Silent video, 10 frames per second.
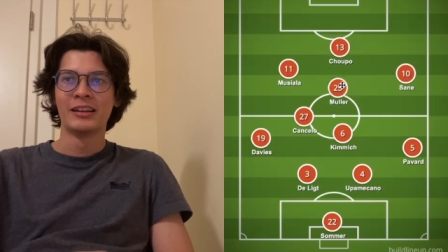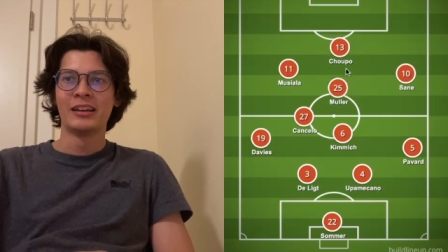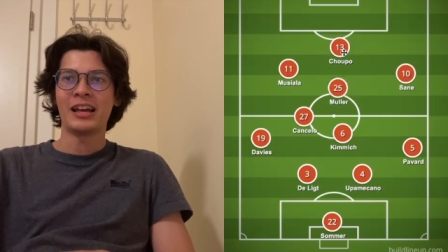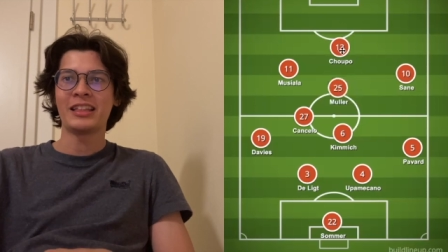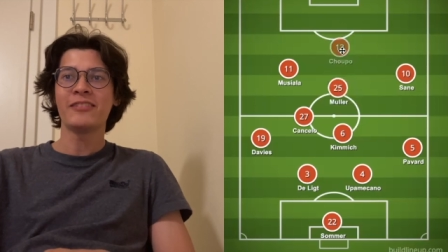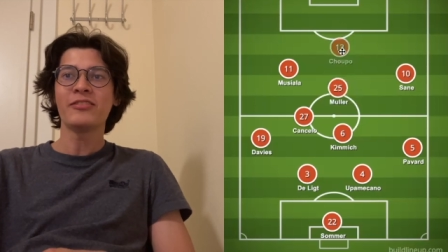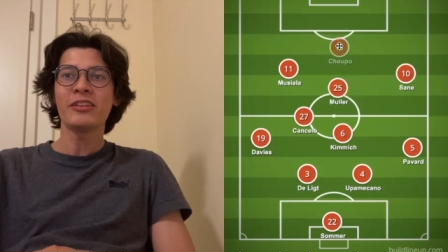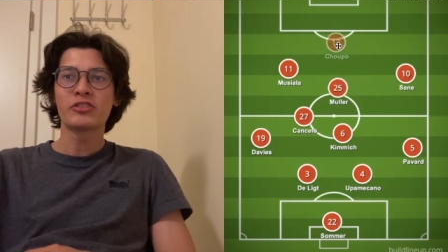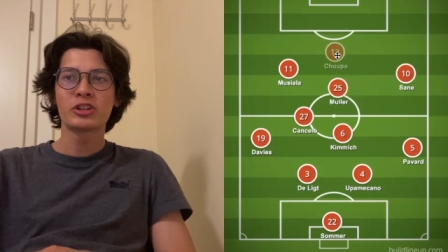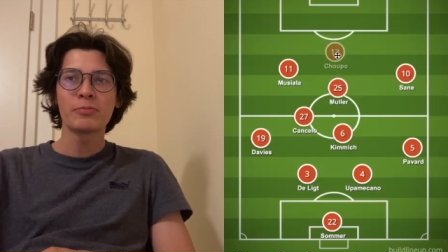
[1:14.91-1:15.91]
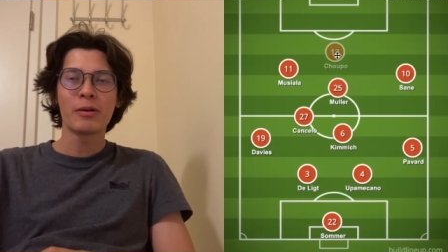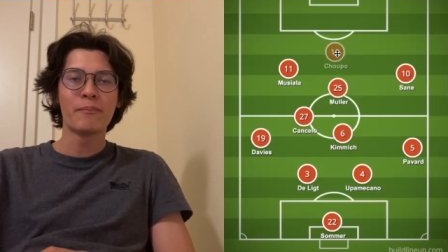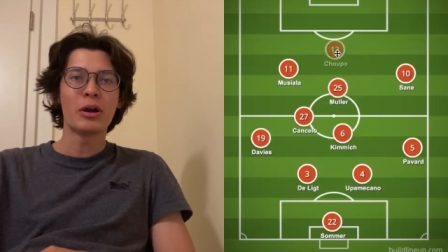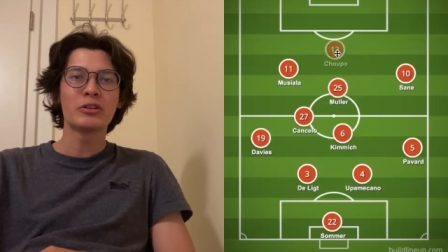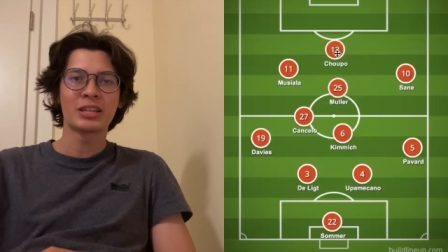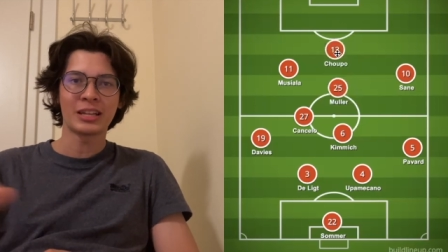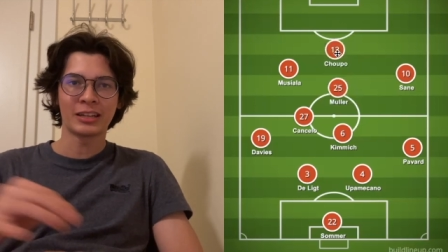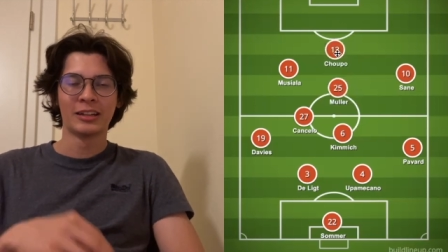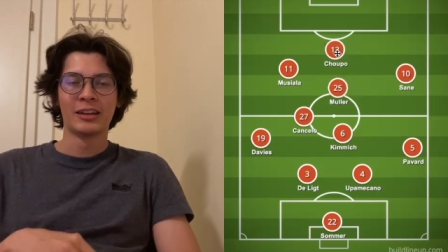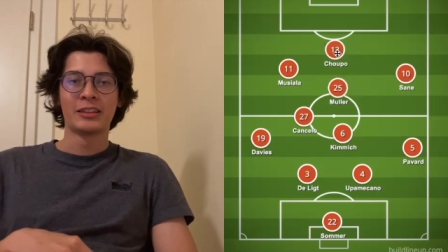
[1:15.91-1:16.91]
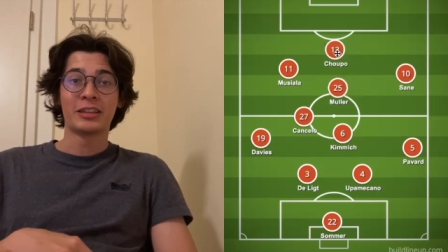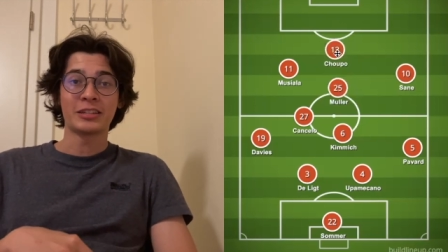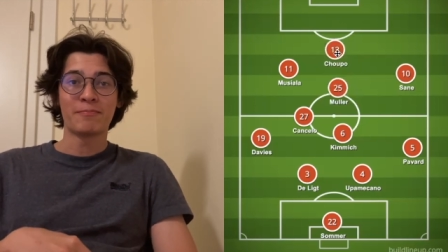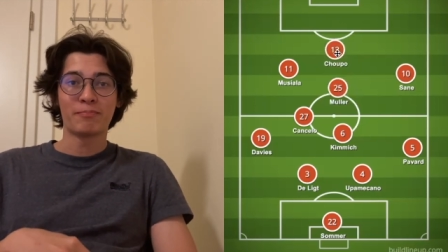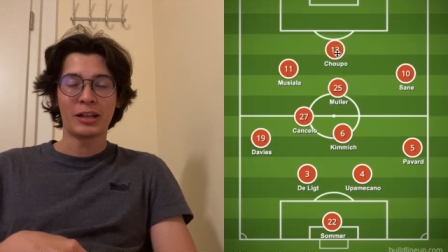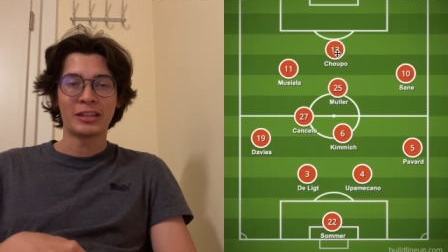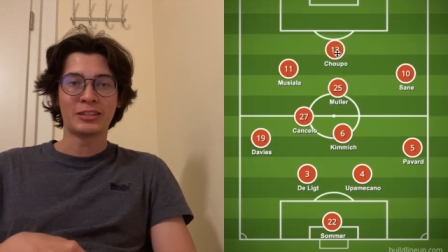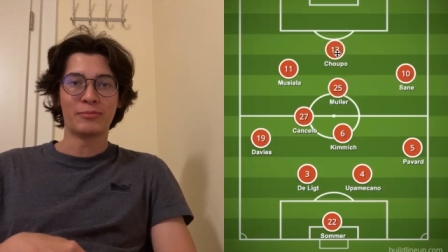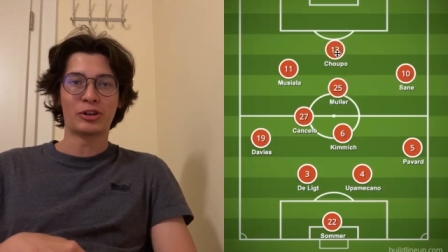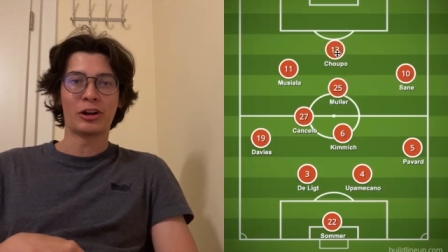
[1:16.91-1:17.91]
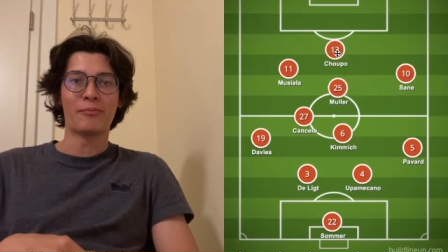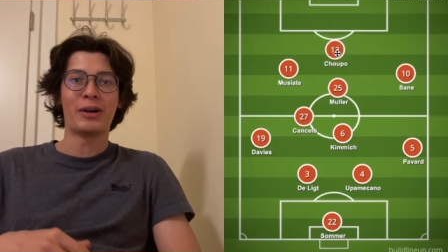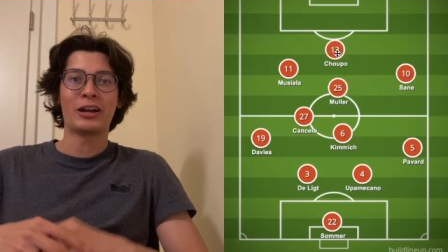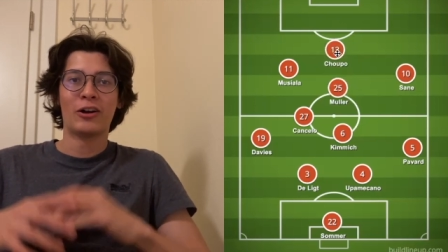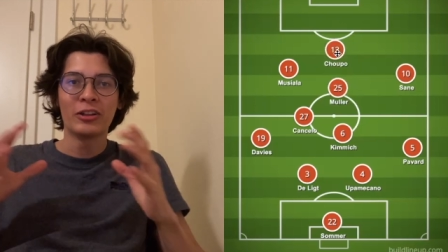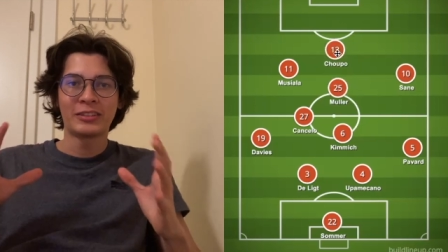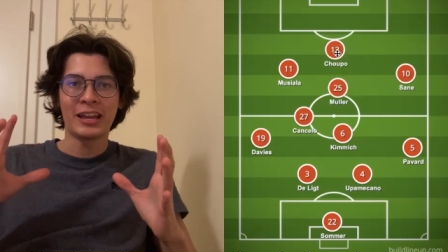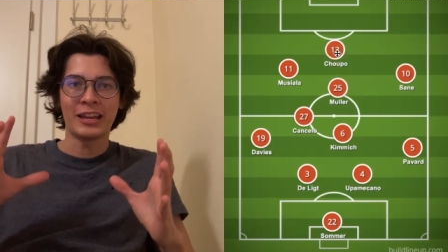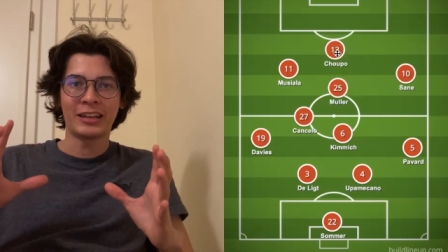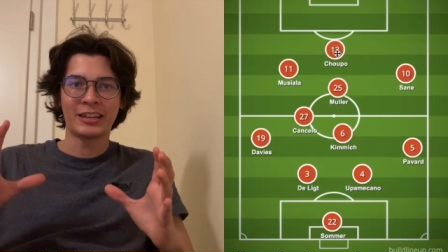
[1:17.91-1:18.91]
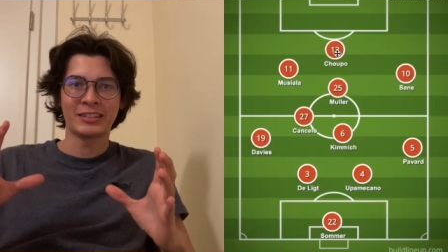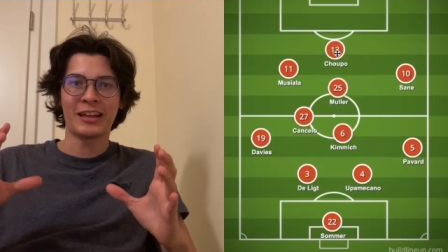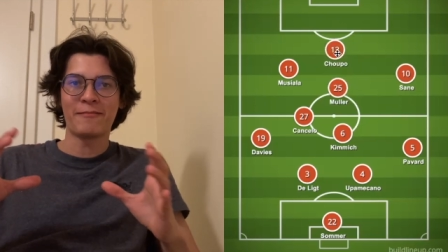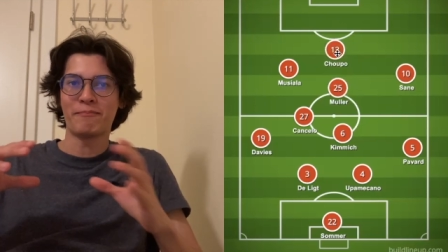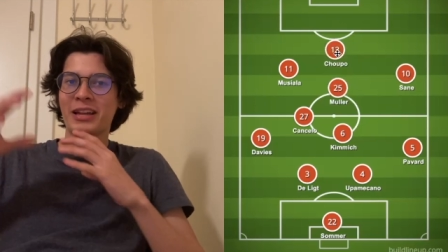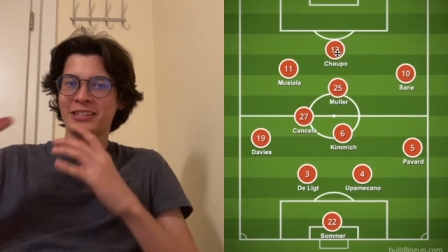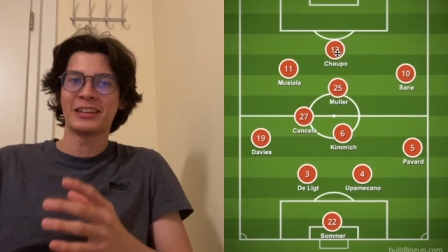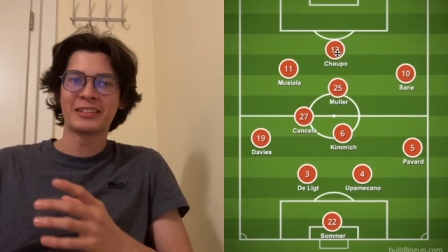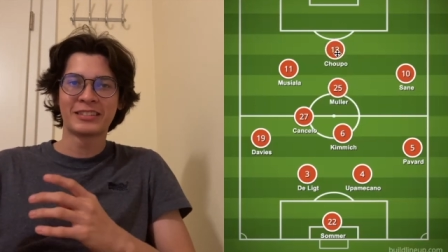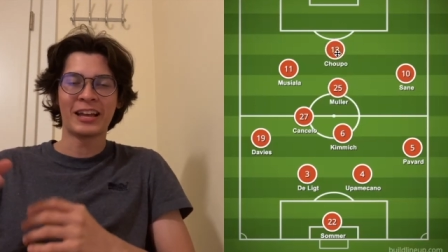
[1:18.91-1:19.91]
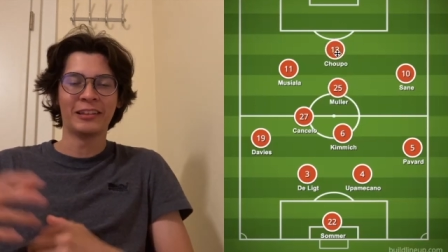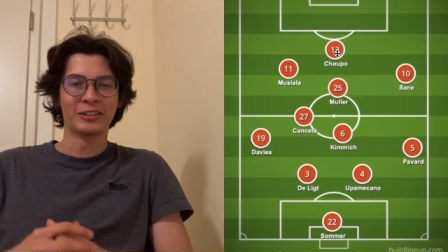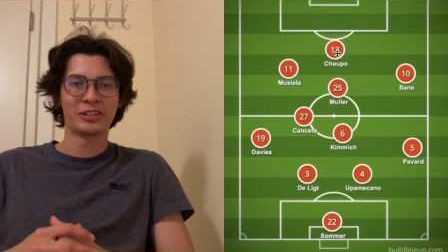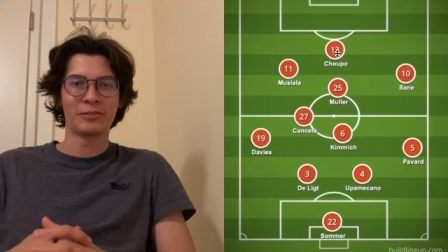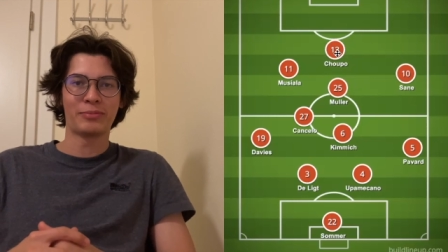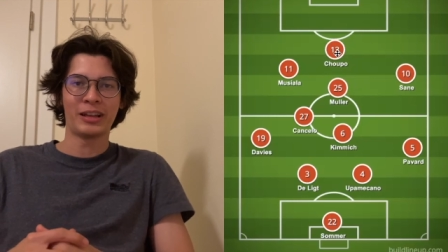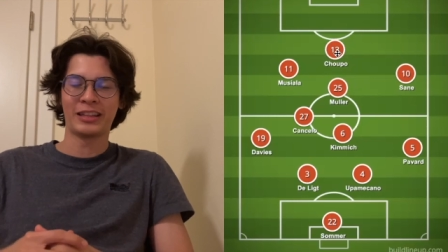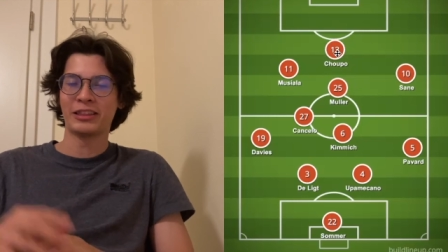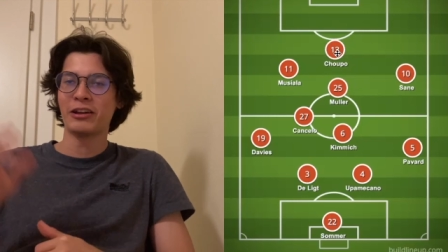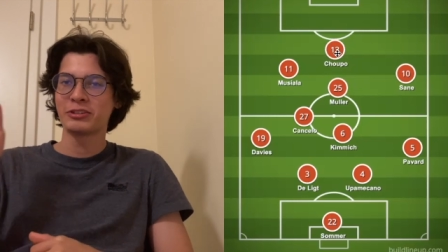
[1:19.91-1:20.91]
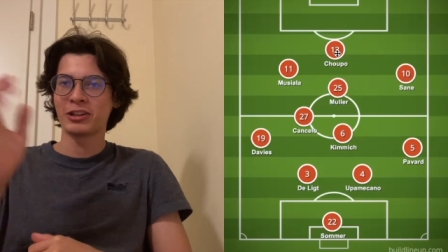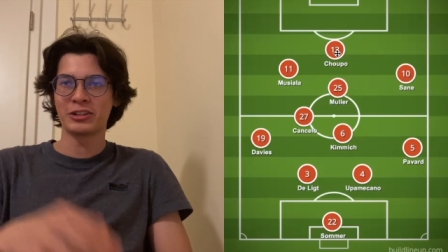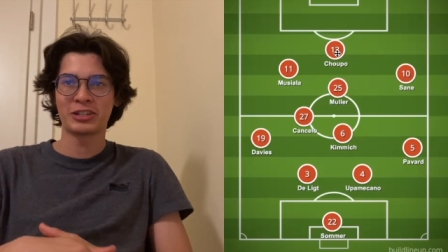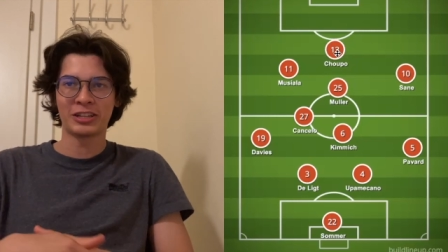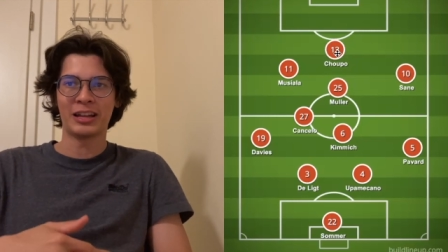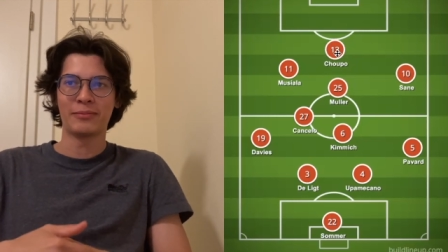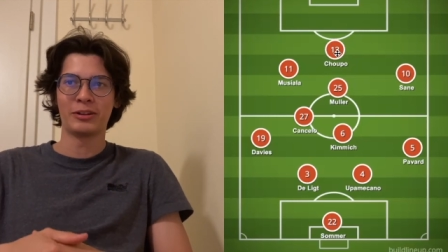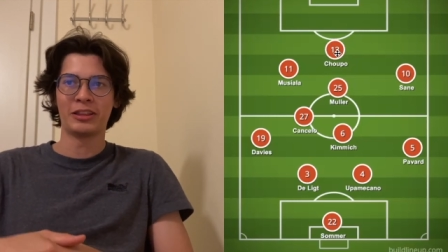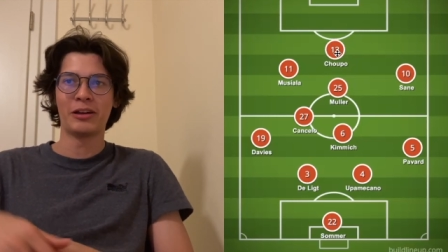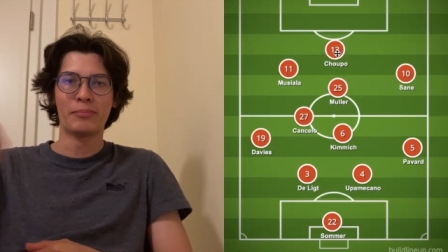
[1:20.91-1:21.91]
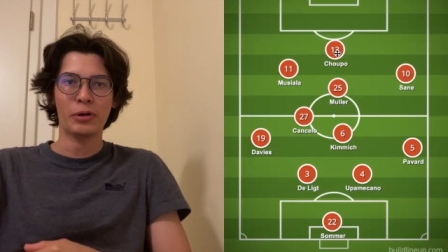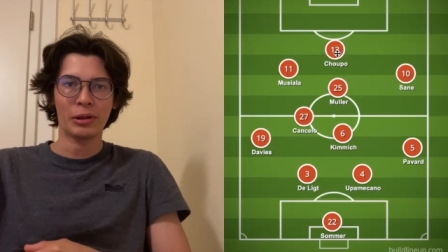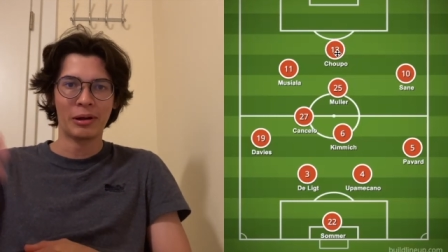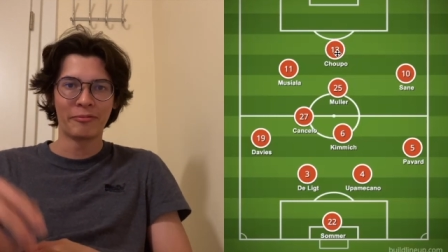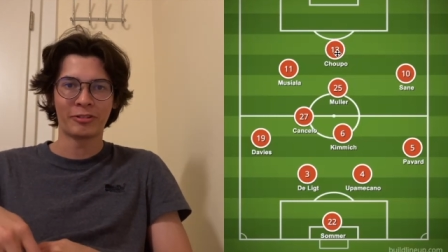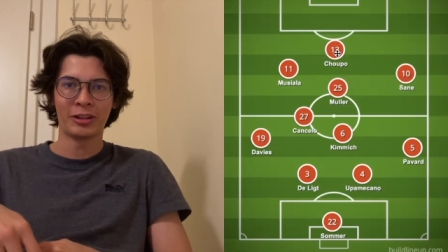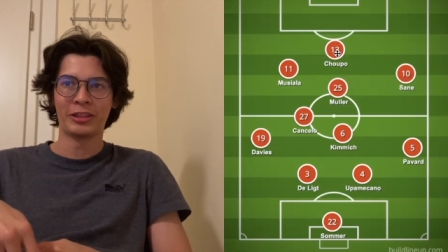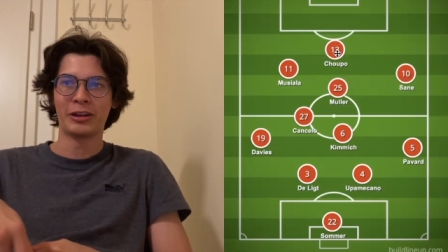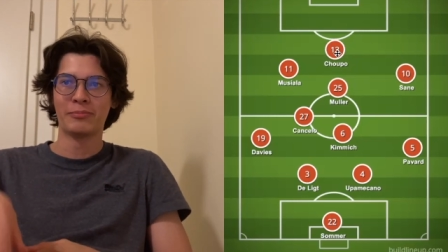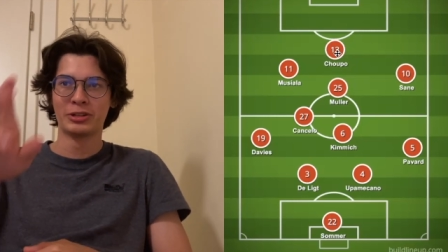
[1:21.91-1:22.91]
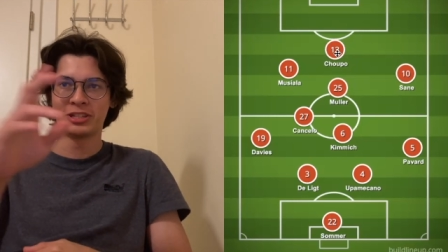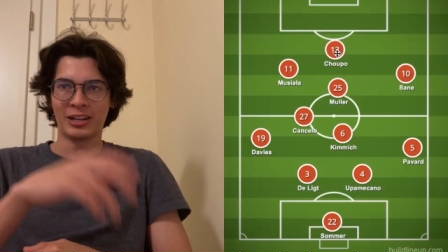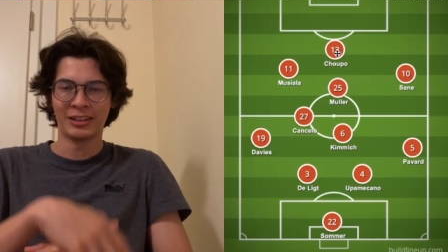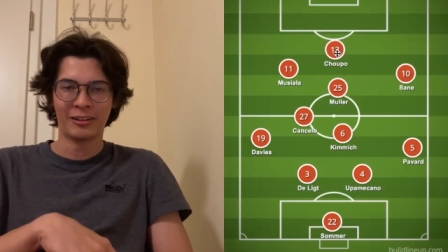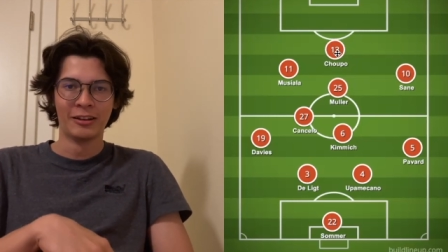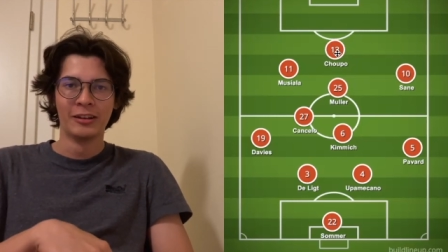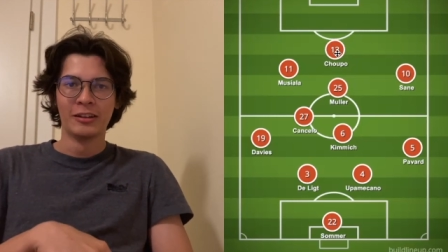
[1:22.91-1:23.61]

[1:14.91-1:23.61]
And even if Choupo-Moting doesn't play tomorrow, my hot take is that Mathys Tel should play. No Serge Gnabry, no Muller up front, no Musiala.